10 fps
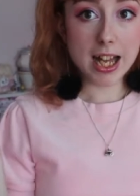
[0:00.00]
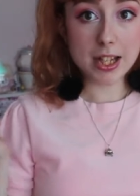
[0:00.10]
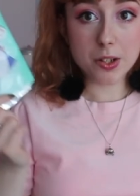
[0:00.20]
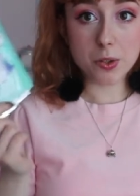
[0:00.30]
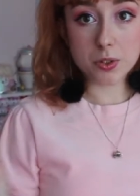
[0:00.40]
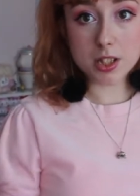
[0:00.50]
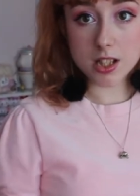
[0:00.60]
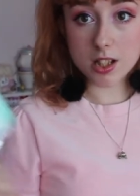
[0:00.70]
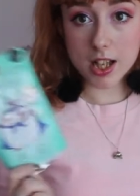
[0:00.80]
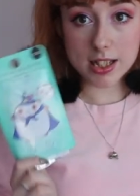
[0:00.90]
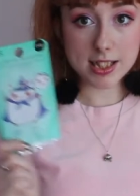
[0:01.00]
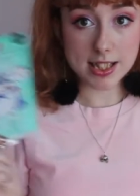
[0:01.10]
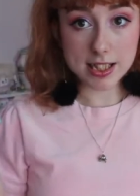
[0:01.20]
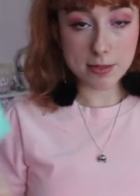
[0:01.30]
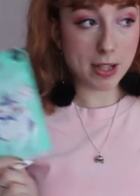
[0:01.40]
And who doesn't like to
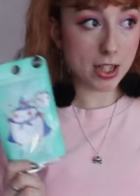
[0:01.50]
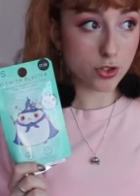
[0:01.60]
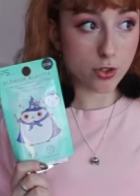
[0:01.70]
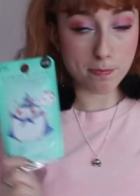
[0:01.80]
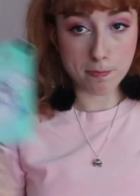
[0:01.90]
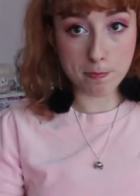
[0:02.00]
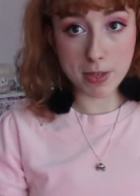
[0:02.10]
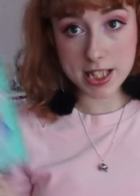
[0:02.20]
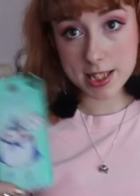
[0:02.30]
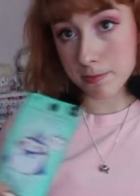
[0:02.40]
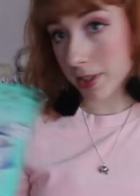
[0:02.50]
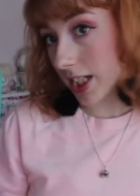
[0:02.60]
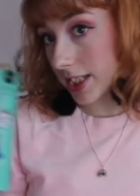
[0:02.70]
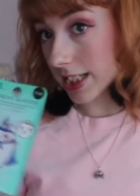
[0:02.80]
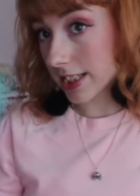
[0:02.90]
see some extra bits and
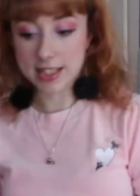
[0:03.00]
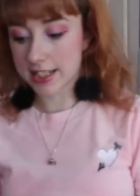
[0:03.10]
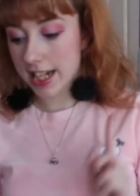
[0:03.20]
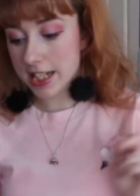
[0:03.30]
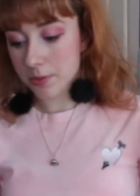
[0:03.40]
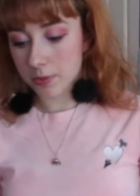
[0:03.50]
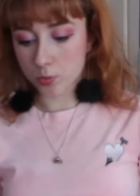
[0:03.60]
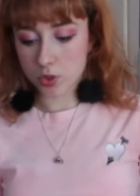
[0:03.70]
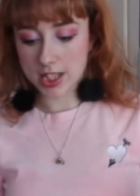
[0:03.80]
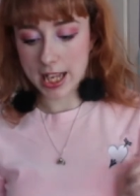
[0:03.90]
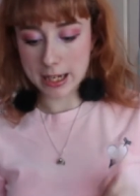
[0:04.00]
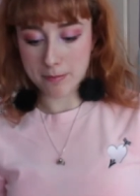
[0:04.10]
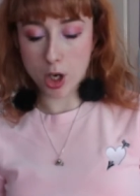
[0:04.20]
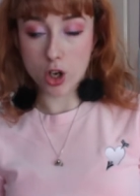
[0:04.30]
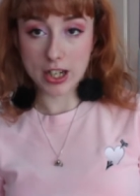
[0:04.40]
pieces. So next one was a
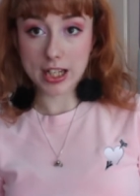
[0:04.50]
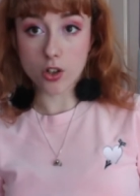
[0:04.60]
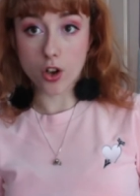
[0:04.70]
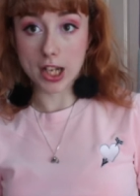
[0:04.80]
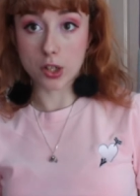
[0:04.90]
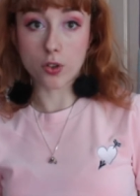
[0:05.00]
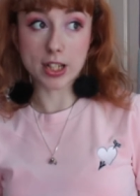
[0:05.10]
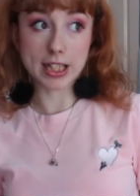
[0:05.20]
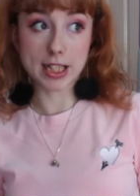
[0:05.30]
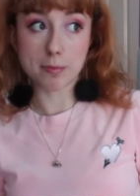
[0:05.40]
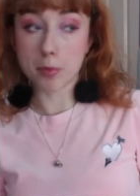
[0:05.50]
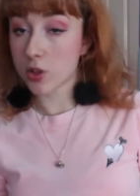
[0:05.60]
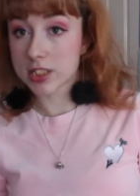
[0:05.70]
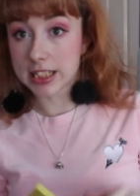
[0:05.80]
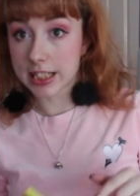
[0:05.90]
bargain I got in the
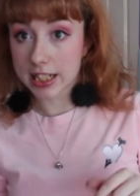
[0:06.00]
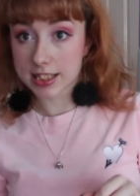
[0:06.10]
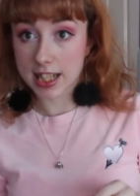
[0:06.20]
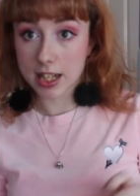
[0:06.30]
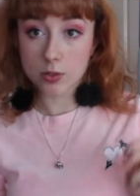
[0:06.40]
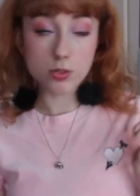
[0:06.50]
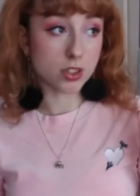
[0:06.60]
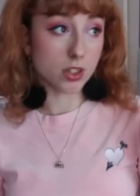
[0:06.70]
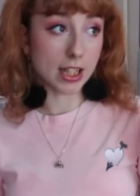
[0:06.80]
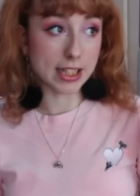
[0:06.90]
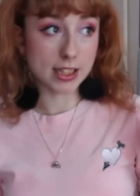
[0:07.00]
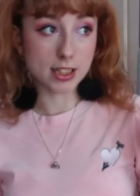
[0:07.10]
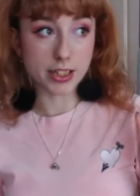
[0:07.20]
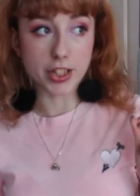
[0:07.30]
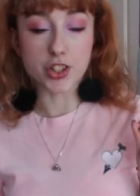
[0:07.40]
Boxing Day sales,
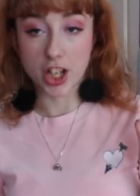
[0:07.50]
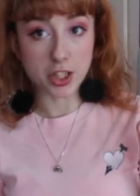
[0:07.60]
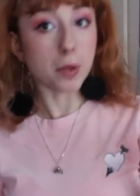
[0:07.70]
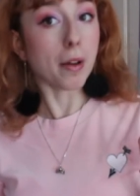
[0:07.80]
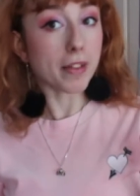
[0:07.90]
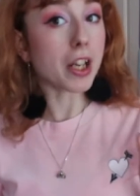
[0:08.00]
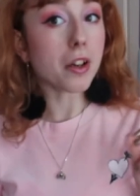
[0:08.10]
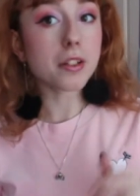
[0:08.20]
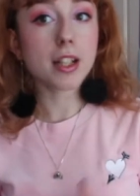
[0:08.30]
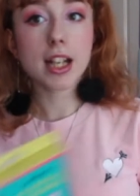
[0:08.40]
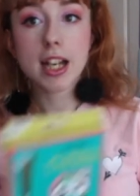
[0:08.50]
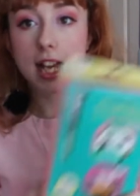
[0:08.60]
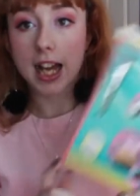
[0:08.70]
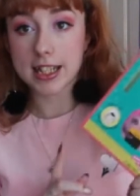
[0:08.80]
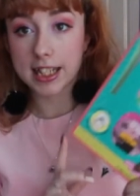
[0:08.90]
like in January though.
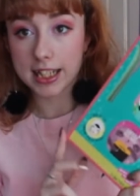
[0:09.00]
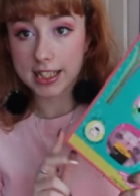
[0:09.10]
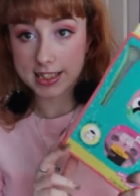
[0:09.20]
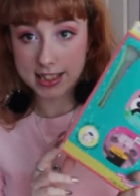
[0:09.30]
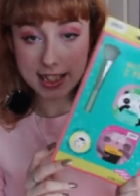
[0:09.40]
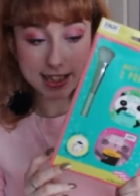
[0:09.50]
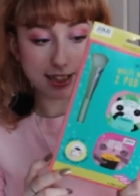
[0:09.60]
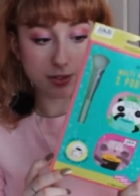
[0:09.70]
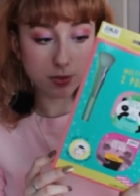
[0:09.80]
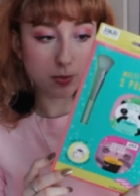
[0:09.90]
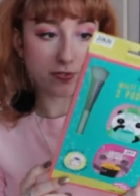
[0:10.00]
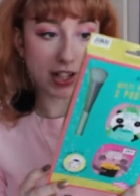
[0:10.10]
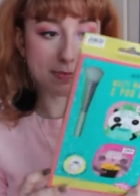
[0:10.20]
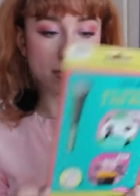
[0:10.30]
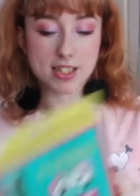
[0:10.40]
And it is this little
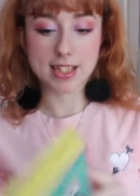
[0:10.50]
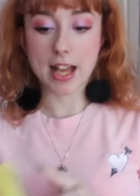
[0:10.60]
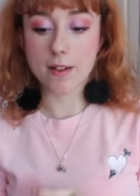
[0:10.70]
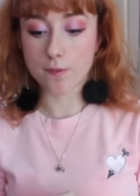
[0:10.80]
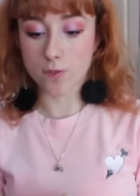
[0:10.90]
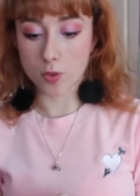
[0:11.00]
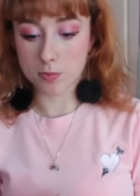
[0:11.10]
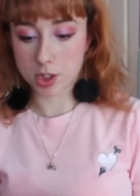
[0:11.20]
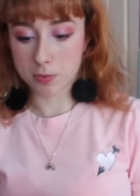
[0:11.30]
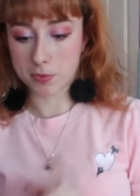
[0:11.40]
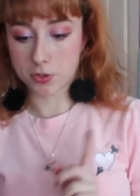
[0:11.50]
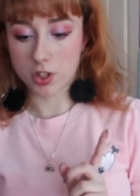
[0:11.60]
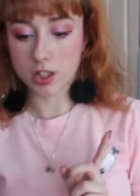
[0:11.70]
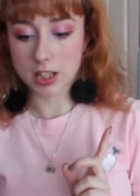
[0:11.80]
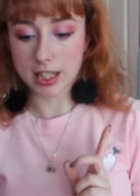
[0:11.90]
face mask set from
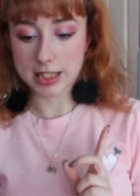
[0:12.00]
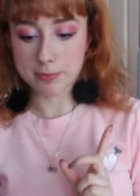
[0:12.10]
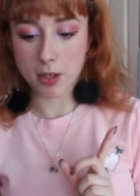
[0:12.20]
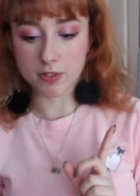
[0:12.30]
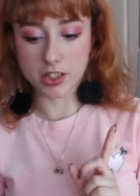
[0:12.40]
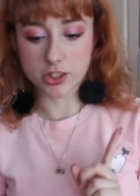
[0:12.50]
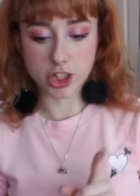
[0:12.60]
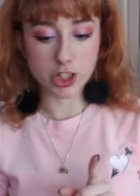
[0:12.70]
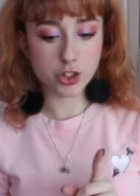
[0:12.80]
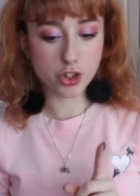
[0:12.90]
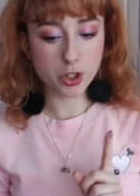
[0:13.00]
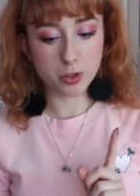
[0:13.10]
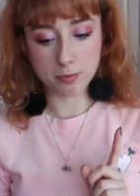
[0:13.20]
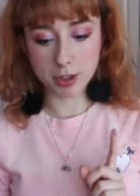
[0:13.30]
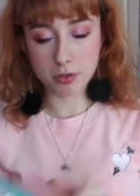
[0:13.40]
Superdrug and it's part of the
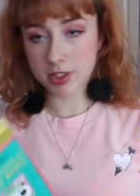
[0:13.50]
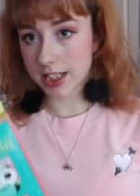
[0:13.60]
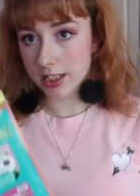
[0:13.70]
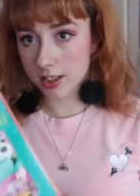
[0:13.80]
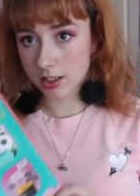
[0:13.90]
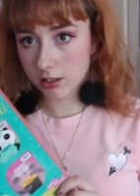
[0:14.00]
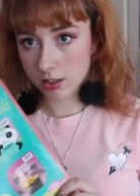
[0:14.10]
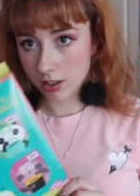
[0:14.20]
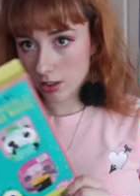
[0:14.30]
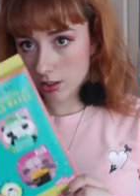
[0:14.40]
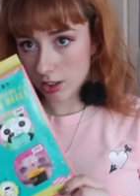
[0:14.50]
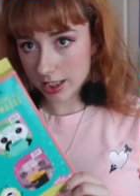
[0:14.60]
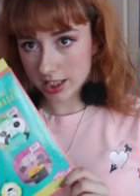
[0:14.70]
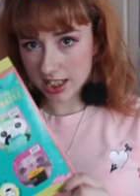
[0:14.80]
Jinju Beauty like